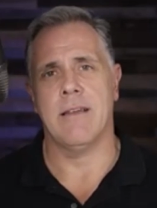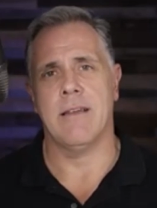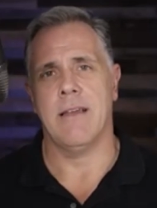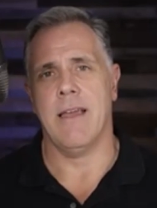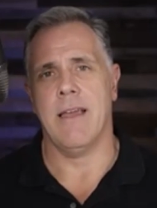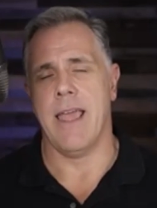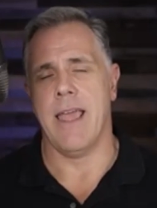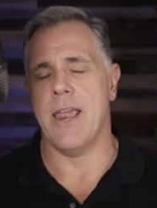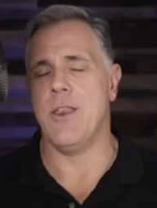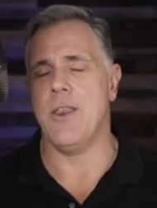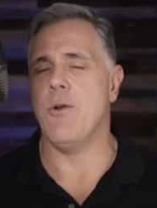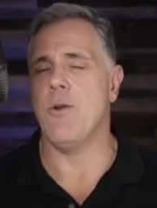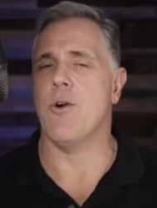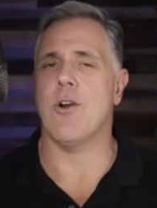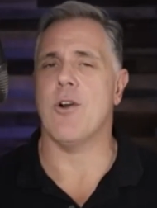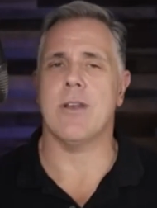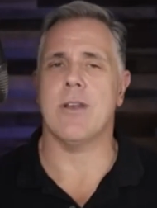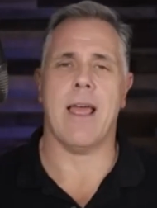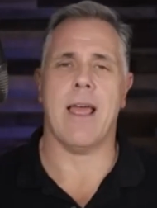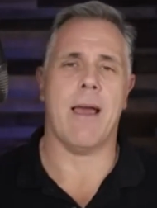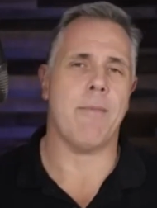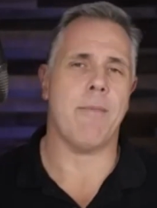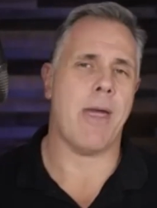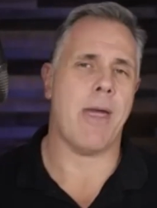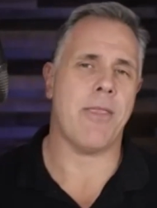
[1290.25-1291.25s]
and you heard,
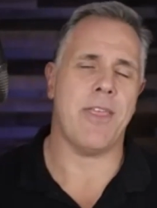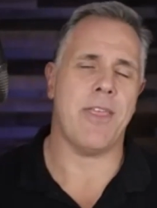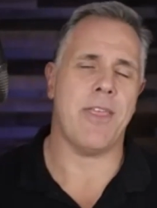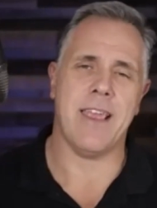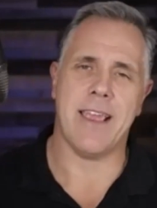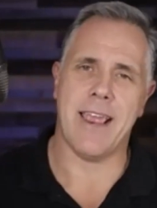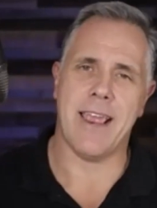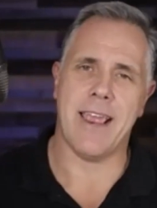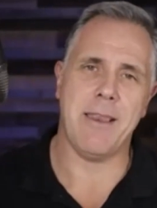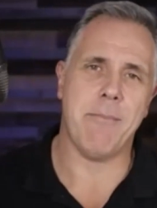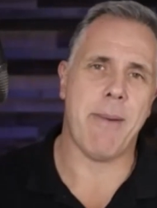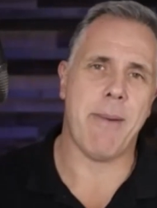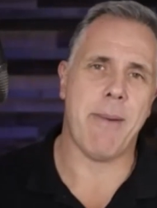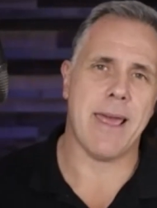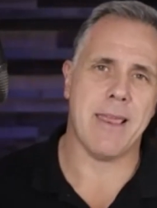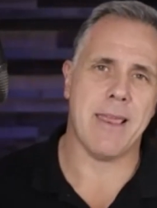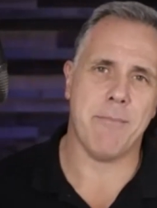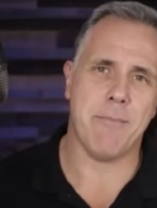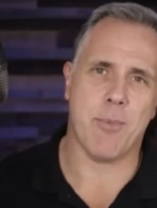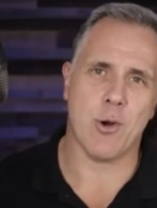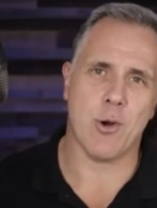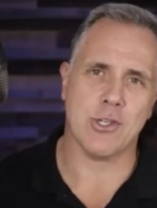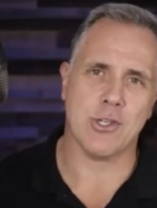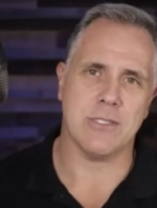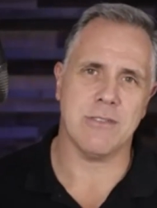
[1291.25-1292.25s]
I think anybody in
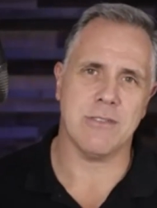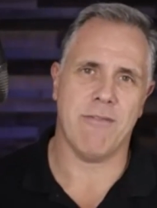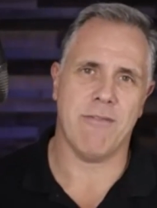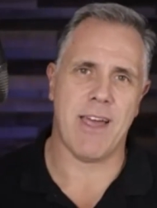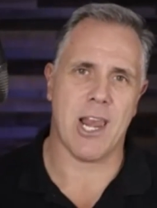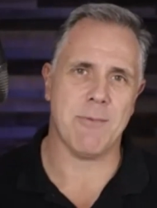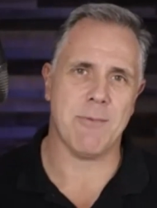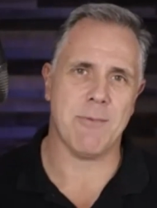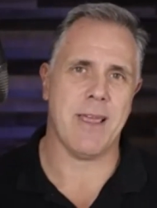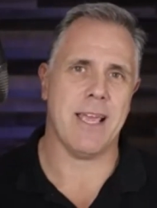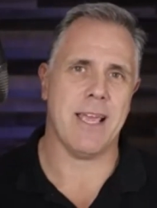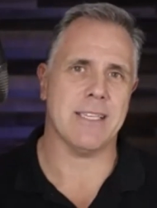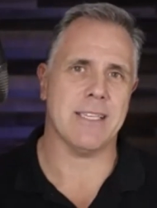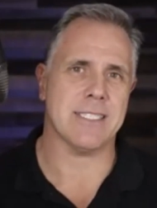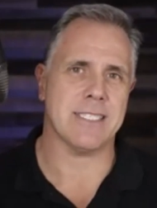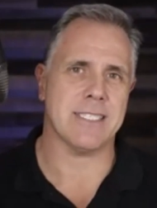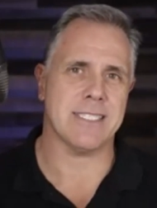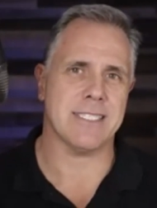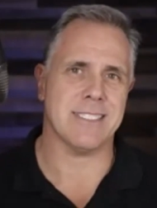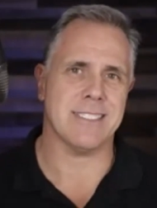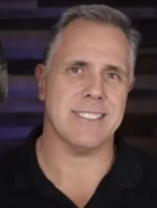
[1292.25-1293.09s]
personal development has